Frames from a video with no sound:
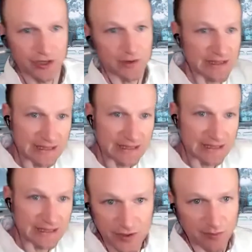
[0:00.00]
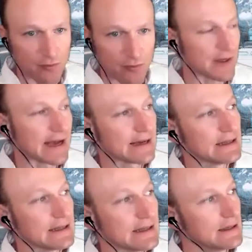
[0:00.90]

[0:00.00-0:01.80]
you know, in the years before that.